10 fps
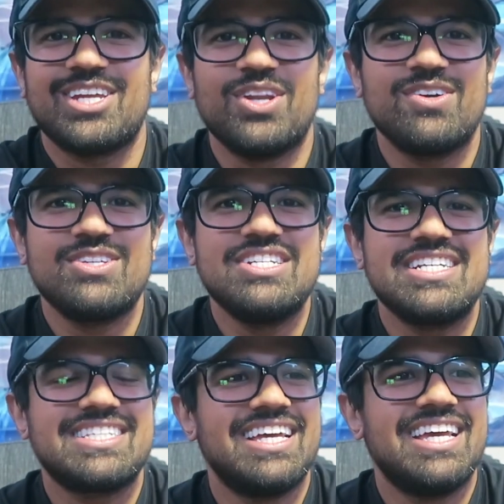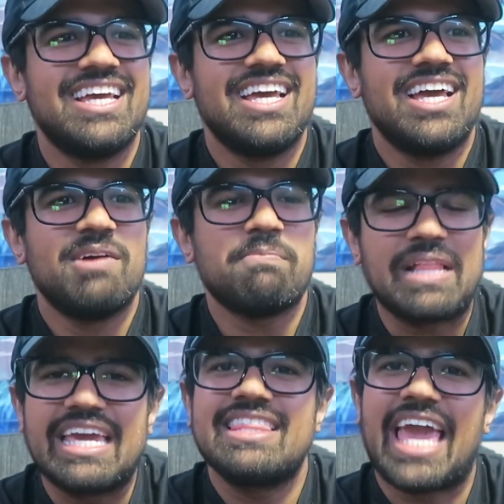You know, you just
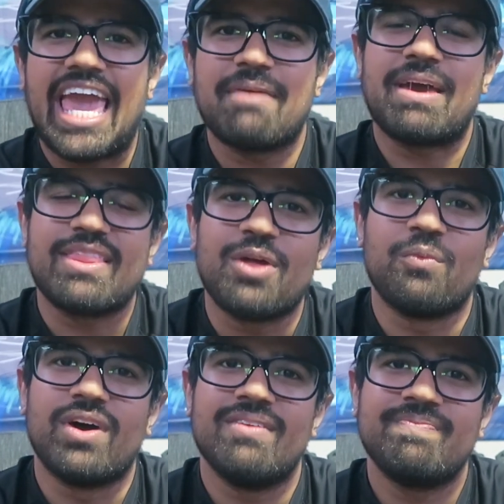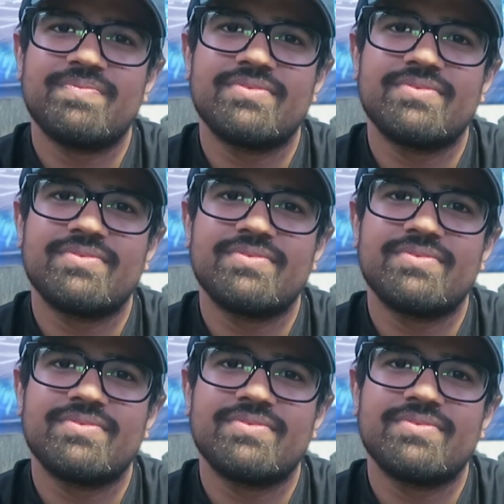play the game and then what?